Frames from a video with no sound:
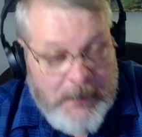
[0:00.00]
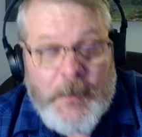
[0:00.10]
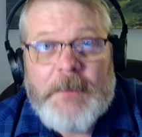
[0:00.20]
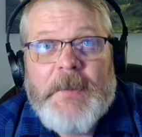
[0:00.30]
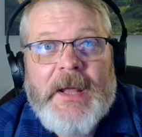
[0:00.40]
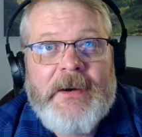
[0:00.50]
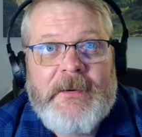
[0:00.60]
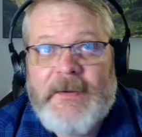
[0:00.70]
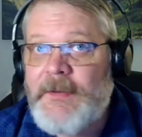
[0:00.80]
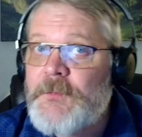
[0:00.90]
with
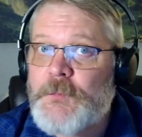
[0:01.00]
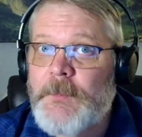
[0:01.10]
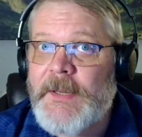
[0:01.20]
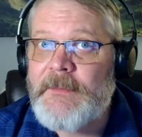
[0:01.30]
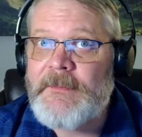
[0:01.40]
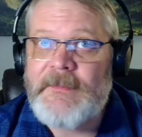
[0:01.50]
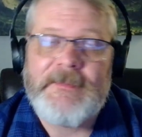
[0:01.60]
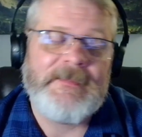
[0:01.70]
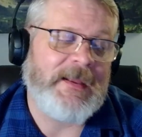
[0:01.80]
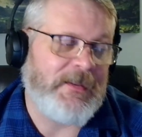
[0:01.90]
better instruments
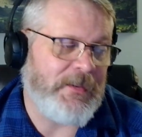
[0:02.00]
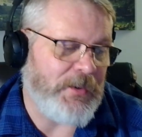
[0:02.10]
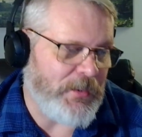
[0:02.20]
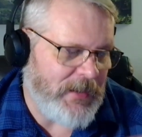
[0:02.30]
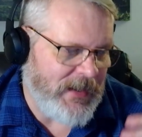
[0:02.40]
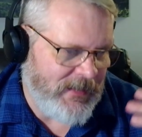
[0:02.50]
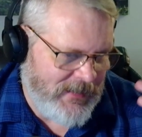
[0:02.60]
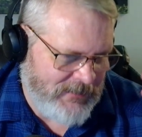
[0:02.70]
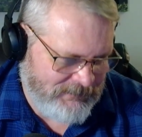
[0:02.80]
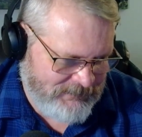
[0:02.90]
and,
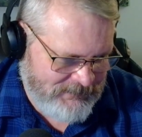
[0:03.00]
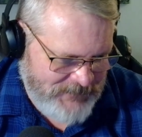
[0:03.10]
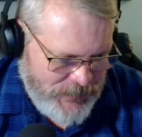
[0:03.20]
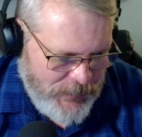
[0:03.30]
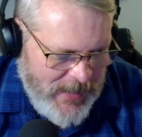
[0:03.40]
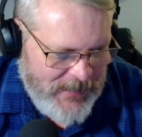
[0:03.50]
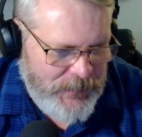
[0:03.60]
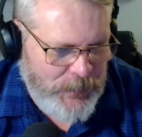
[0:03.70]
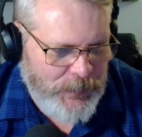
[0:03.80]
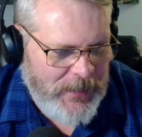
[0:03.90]
and trying
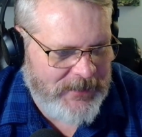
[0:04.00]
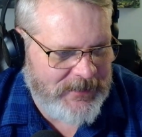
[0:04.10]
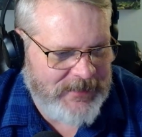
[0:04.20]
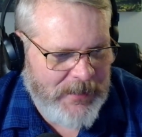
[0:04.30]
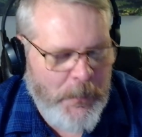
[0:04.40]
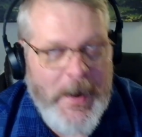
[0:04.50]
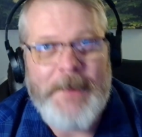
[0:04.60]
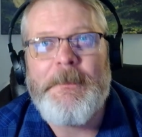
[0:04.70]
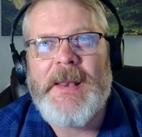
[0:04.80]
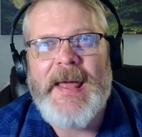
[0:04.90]
to understand
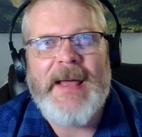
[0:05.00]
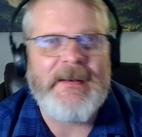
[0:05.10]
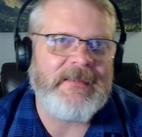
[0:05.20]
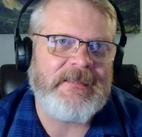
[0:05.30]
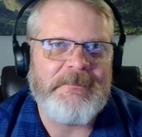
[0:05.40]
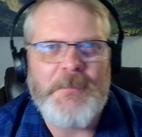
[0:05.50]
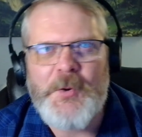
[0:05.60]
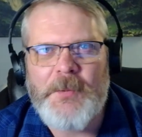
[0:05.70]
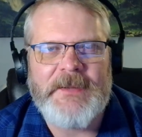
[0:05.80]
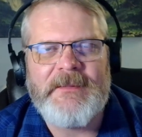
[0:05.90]
why planets
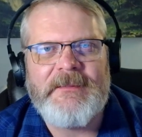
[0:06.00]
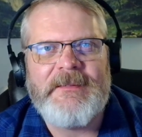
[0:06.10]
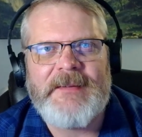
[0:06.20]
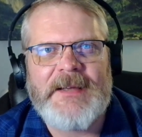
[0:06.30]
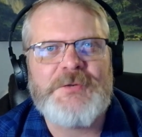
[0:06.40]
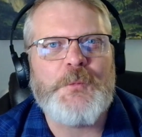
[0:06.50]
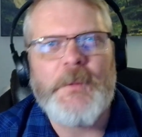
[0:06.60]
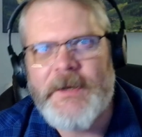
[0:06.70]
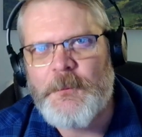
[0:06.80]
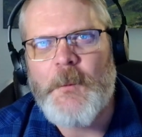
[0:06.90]
moved in such
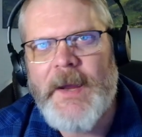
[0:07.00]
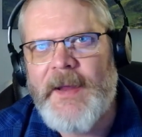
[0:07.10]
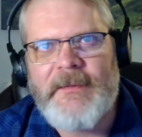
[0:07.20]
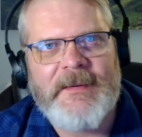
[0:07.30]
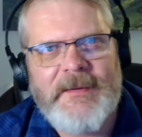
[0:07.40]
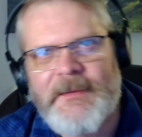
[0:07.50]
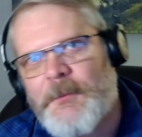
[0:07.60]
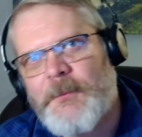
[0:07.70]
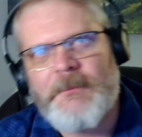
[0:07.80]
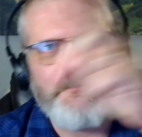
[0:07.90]
weird ways that they
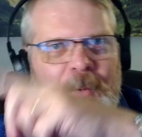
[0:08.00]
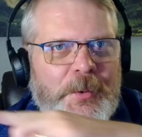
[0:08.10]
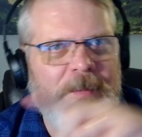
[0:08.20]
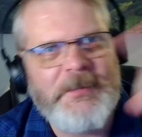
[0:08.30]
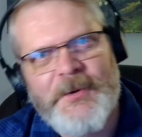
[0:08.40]
move,